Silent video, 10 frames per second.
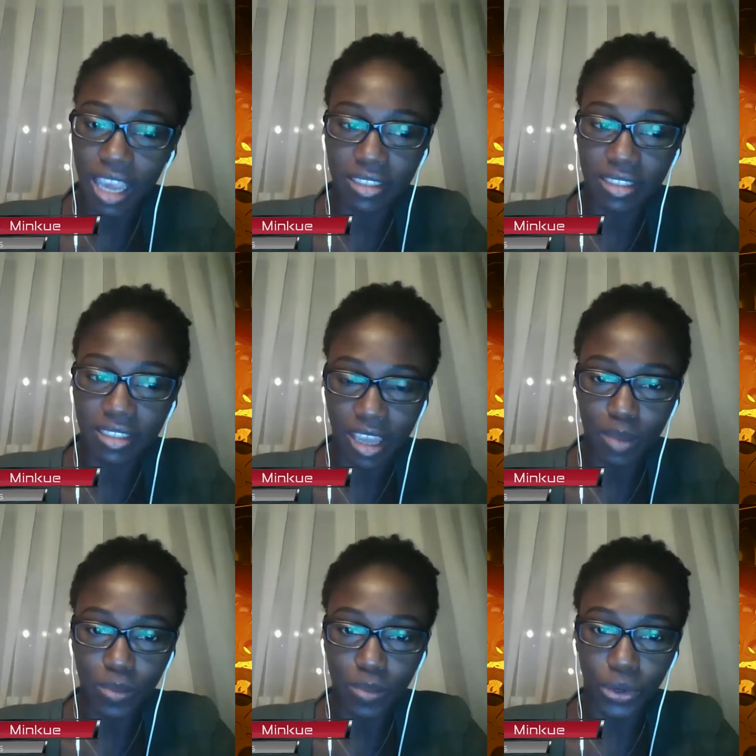at that
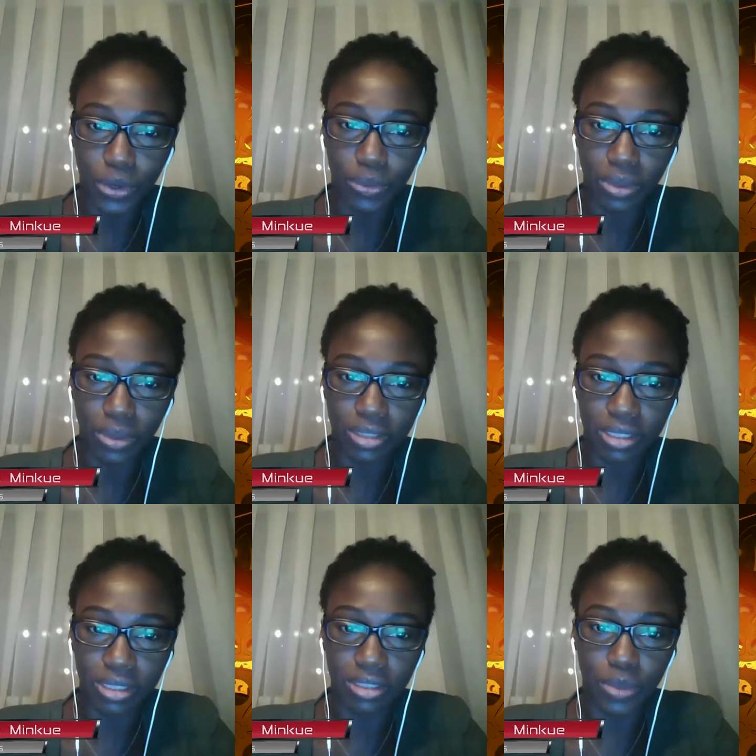time
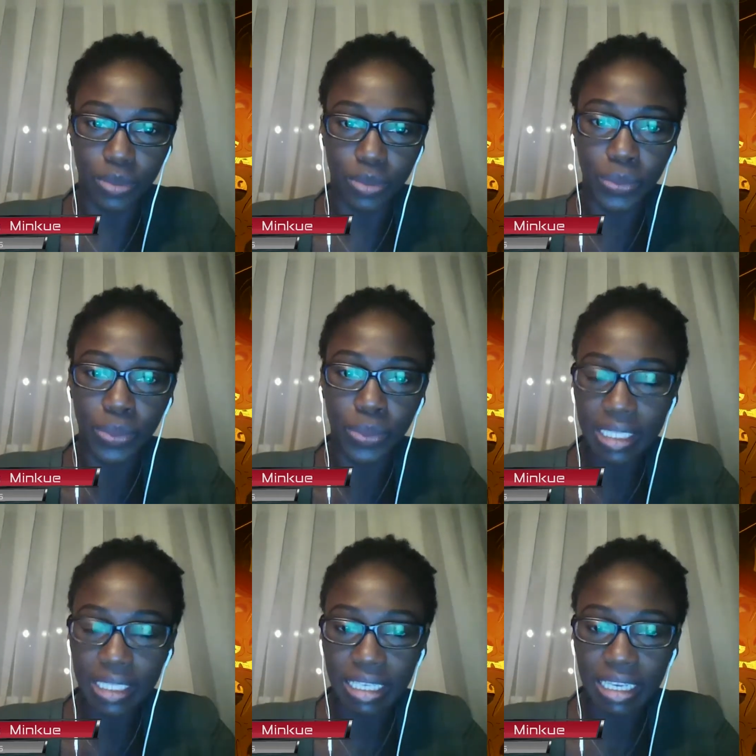they were
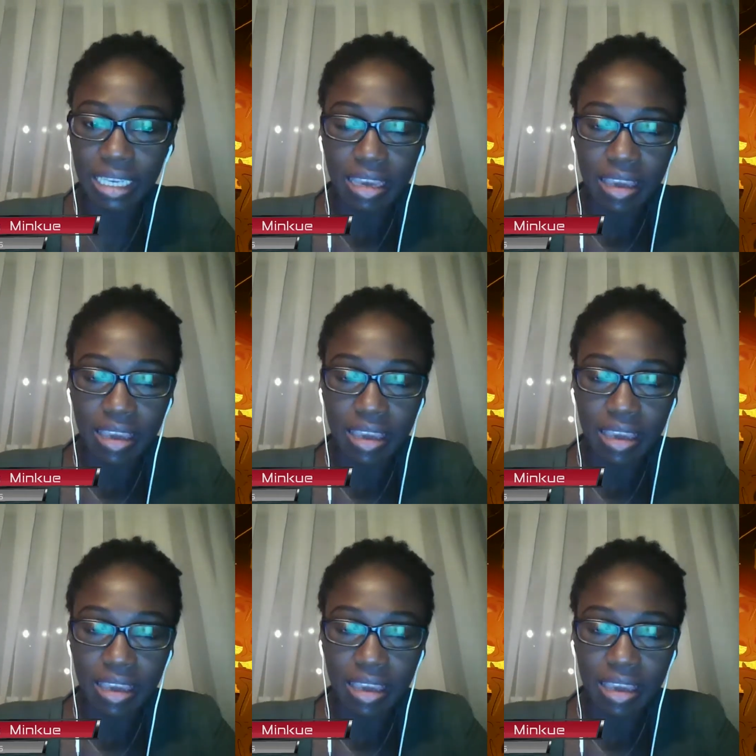really